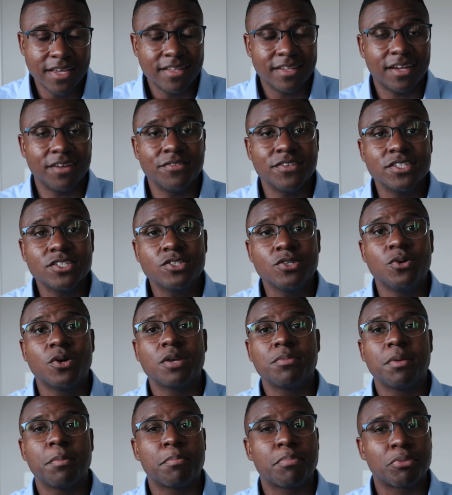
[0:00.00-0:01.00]
Now, this is
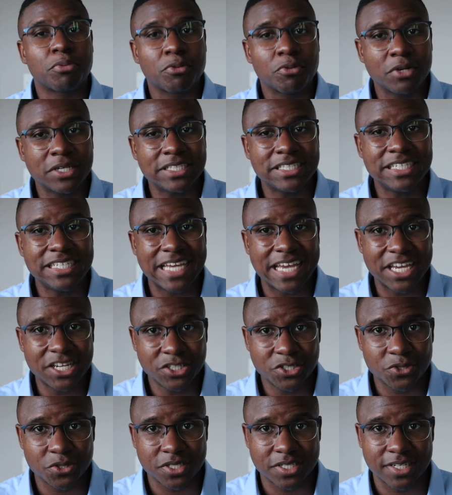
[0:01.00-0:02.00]
going to be pretty
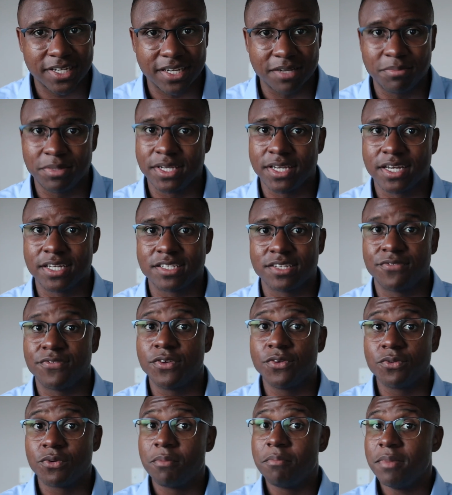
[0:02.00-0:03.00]
interesting because
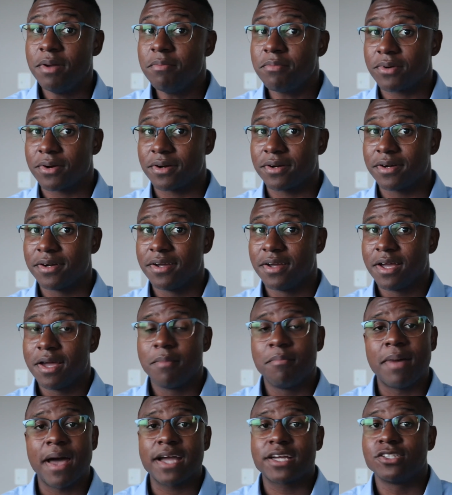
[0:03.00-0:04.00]
if you remember
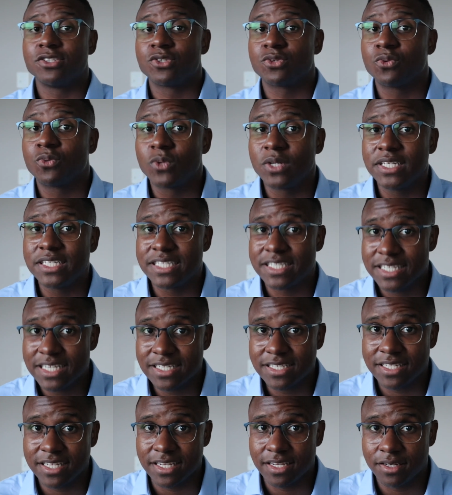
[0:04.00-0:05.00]
back in
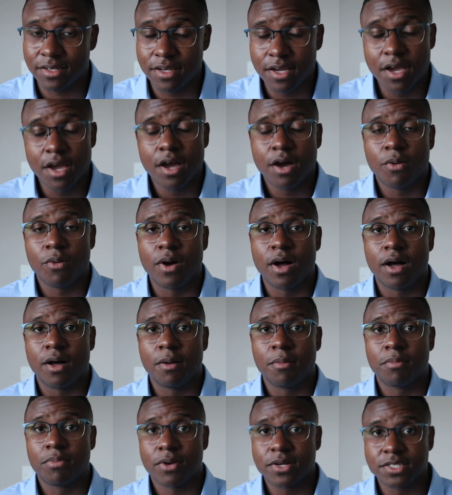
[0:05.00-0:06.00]
2016,
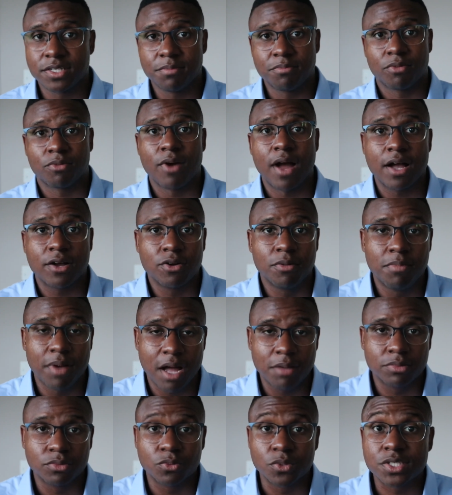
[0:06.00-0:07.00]
while President Barack
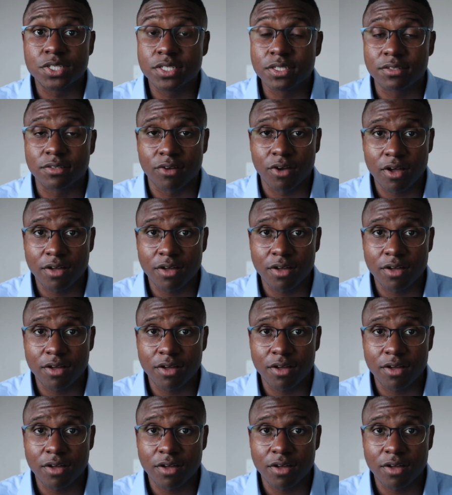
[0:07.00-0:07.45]
Obama was still in